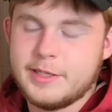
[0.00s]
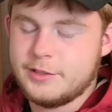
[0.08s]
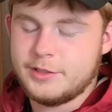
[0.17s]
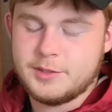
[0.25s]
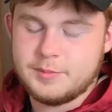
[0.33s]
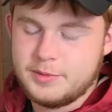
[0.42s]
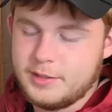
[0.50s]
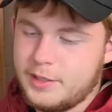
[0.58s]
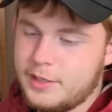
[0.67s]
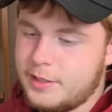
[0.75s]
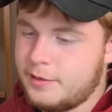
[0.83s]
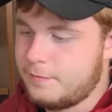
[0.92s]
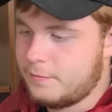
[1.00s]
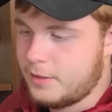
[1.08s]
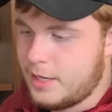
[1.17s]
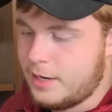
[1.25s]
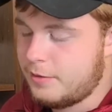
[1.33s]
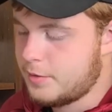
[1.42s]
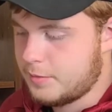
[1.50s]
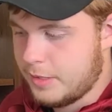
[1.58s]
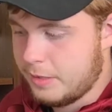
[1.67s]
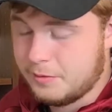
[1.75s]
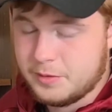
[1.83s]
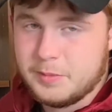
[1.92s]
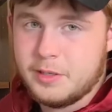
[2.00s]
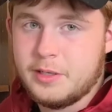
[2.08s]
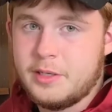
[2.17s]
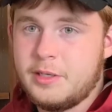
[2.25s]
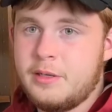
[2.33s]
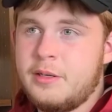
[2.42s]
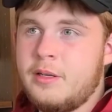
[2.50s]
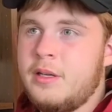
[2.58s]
and just playing it for hours on end.